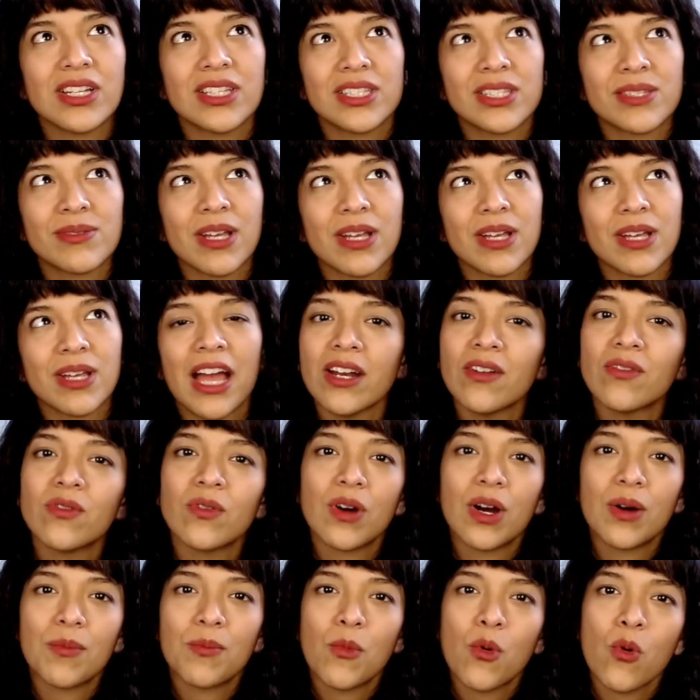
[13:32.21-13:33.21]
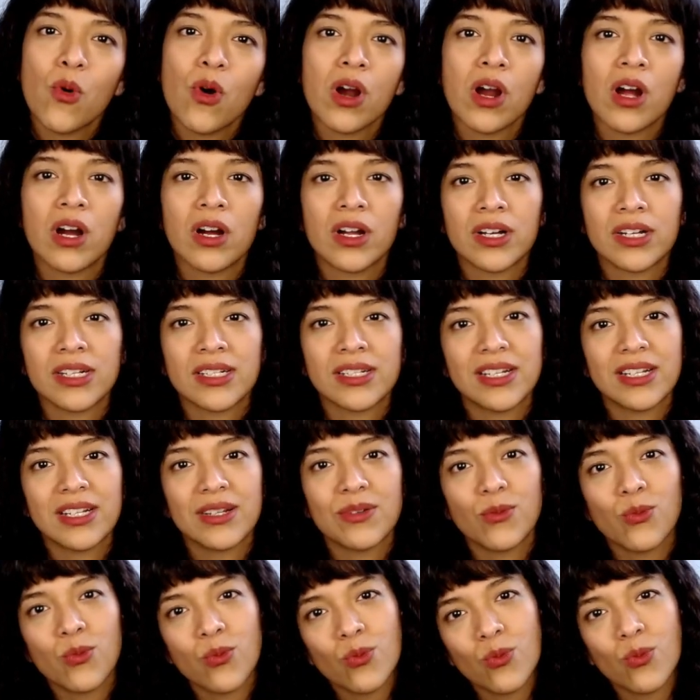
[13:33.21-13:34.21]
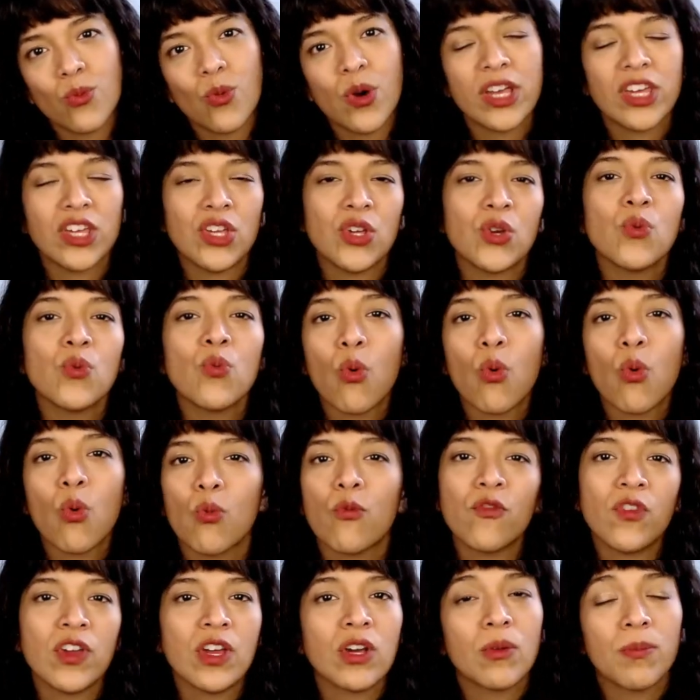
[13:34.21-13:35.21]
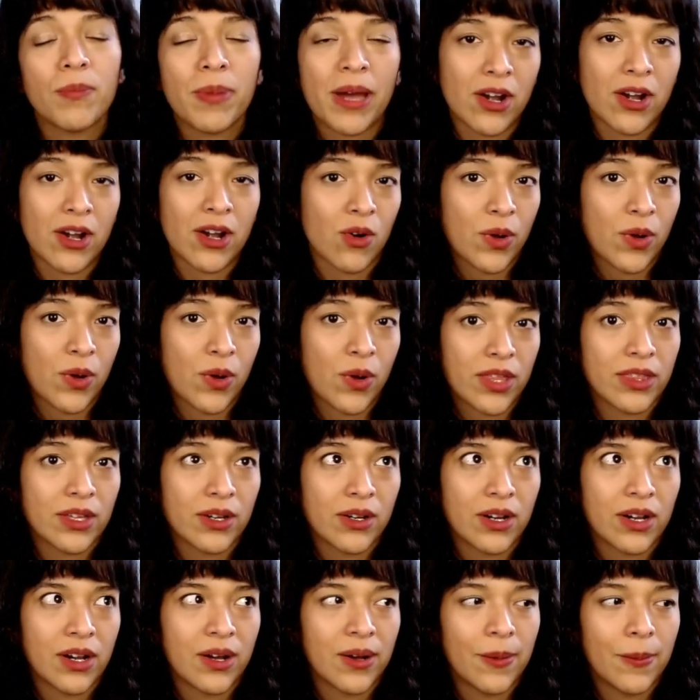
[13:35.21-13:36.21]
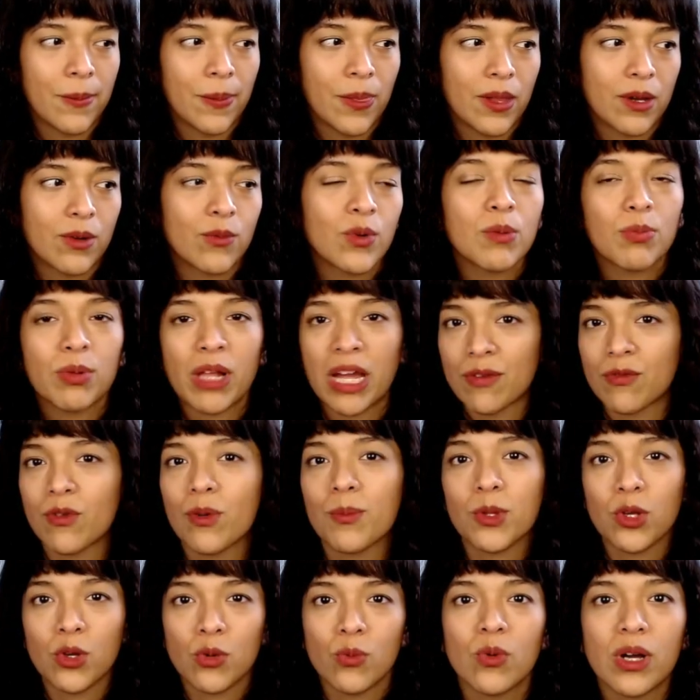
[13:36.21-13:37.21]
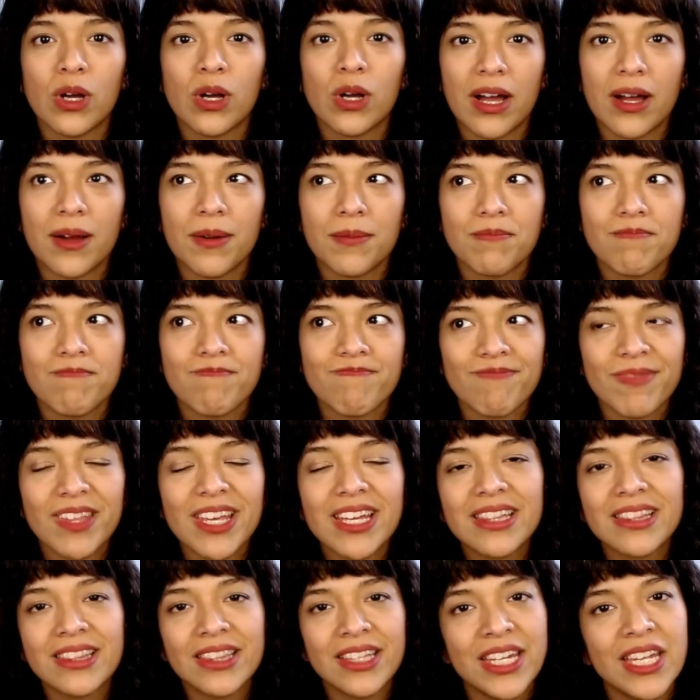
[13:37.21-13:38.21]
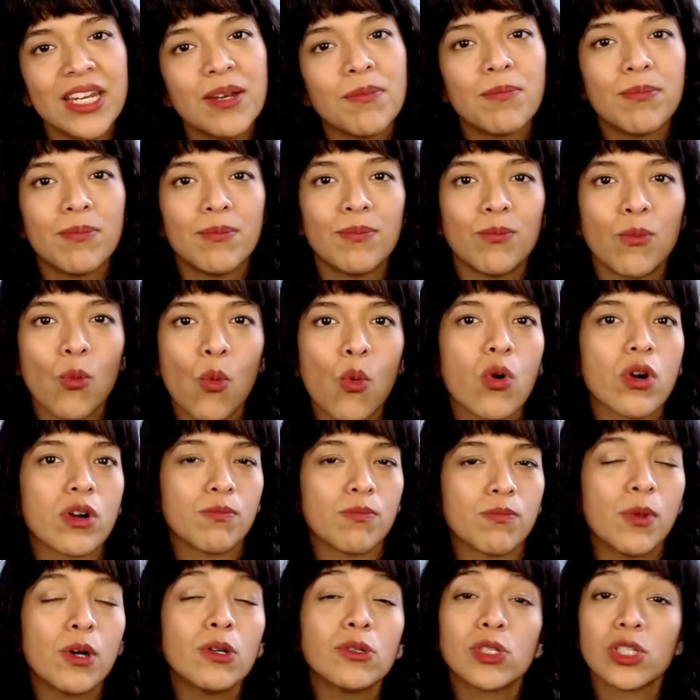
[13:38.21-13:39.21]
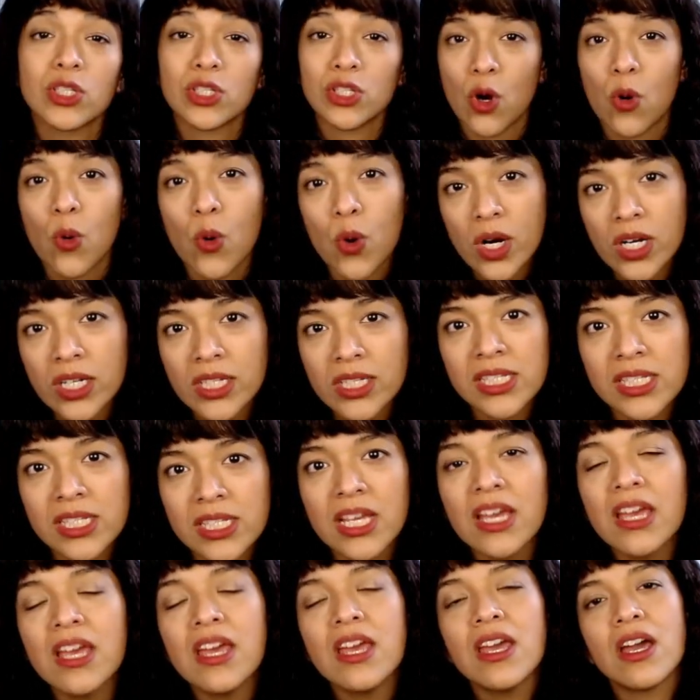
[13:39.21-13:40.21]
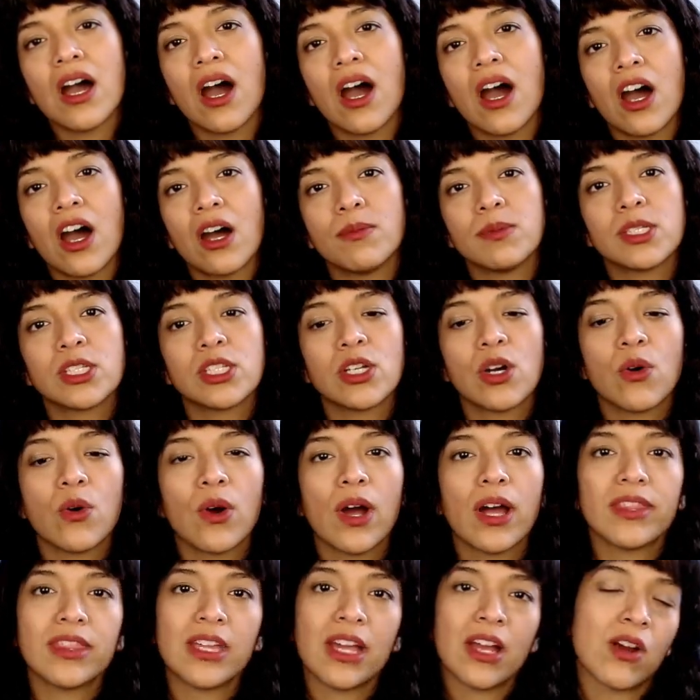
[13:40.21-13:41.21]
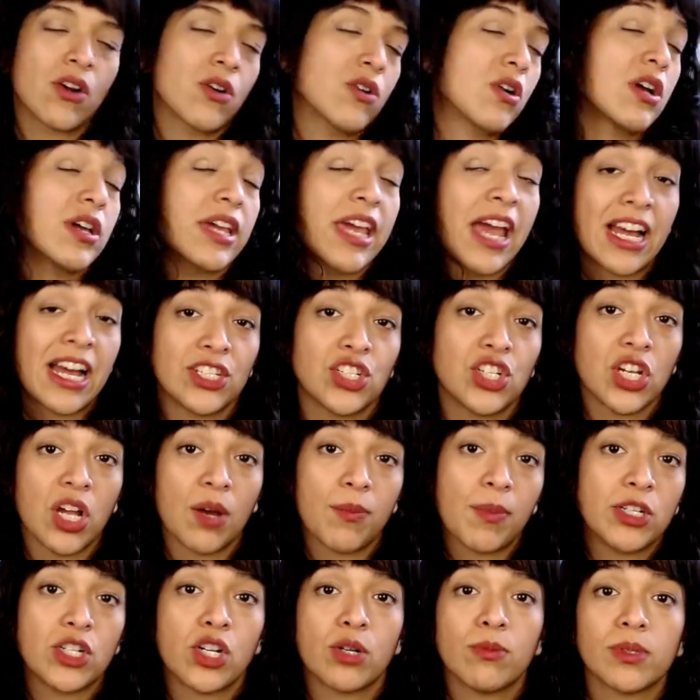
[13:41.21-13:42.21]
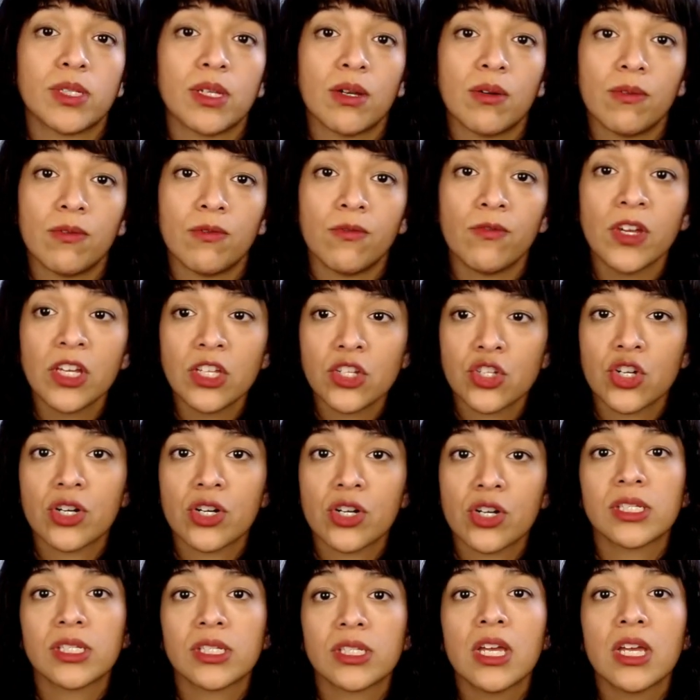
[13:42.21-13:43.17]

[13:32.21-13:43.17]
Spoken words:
kind of more on what you feel better with, what platform you lean most towards. So they're catching up in terms of features.